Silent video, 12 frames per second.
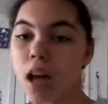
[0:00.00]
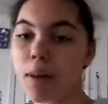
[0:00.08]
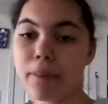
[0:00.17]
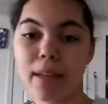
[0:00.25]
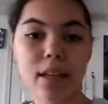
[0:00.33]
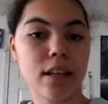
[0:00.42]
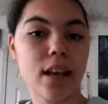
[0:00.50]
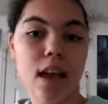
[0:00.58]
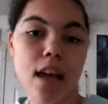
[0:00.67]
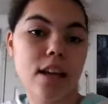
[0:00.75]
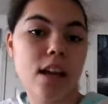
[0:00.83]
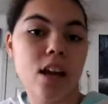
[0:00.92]
I mean,
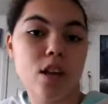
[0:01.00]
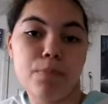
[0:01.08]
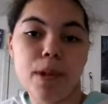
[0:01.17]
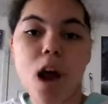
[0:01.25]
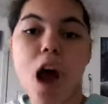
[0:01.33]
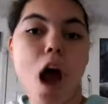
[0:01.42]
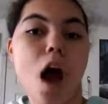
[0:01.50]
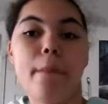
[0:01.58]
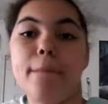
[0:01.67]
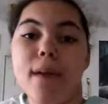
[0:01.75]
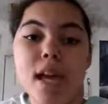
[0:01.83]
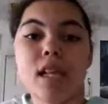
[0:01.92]
and it could be an
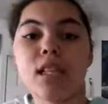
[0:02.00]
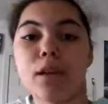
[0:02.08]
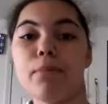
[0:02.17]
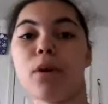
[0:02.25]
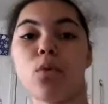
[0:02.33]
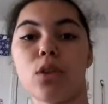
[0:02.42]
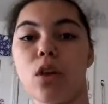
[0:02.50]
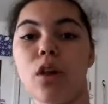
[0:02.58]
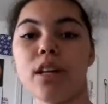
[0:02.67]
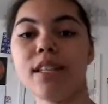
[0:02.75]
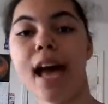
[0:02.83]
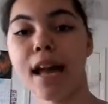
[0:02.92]
amazing book with
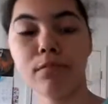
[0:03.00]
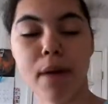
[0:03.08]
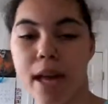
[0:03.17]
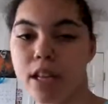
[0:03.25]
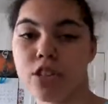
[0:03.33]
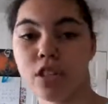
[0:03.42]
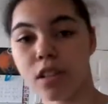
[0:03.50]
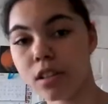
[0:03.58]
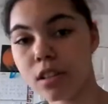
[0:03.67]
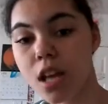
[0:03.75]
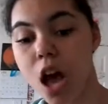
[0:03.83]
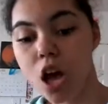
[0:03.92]
only 10
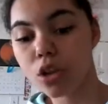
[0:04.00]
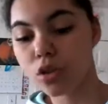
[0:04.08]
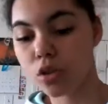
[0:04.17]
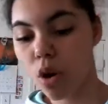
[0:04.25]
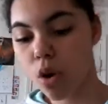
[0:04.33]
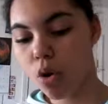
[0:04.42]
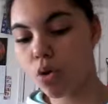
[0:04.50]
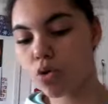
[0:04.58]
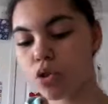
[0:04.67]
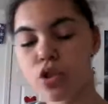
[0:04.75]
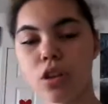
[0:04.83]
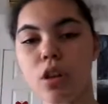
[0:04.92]
pages. So
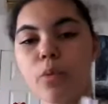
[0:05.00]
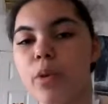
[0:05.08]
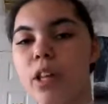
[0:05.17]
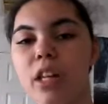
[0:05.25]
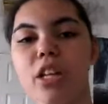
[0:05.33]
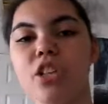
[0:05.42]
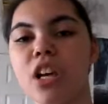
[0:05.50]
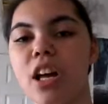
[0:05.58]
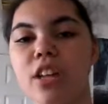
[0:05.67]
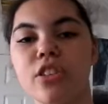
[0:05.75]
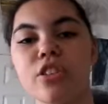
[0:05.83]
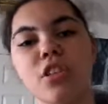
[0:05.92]
you shouldn't really
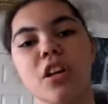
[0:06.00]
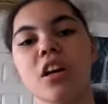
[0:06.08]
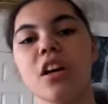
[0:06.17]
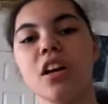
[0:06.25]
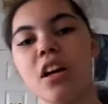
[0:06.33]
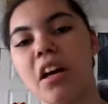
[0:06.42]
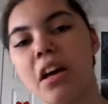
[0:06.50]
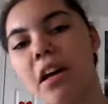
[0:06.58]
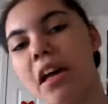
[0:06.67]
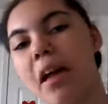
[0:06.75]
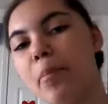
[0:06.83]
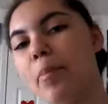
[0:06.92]
judge
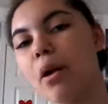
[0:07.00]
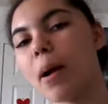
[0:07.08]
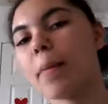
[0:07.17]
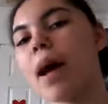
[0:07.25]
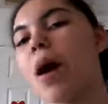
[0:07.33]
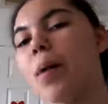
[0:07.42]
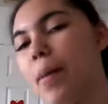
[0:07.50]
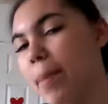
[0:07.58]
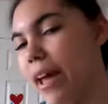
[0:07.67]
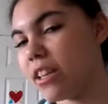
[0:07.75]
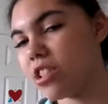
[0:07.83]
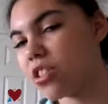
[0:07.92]
a book by how many
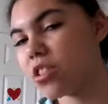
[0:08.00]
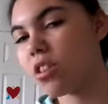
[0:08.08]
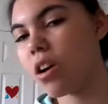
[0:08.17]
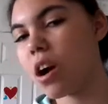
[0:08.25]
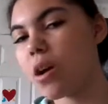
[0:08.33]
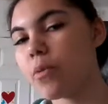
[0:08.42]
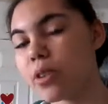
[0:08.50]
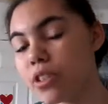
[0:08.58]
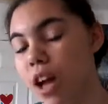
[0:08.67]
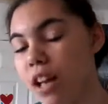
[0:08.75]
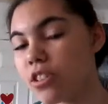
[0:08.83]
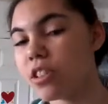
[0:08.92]
pages there are,
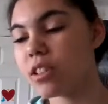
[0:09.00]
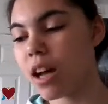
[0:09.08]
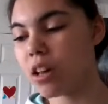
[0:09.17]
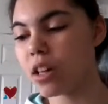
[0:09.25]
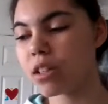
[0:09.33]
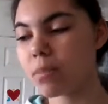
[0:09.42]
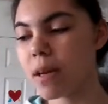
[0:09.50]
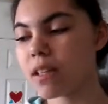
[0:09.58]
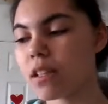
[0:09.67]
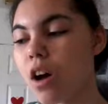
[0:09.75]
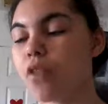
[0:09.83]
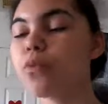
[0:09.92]
which I should tell it to
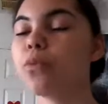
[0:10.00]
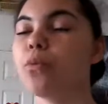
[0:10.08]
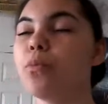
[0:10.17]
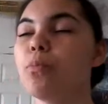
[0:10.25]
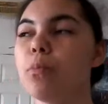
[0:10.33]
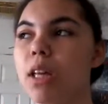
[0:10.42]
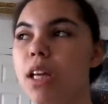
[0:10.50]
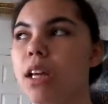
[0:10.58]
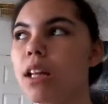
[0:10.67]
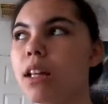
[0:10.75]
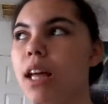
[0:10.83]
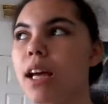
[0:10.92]
myself,
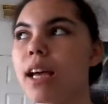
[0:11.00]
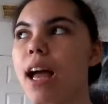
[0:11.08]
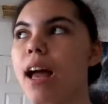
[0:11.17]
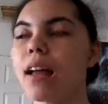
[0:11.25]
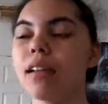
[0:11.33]
me, like,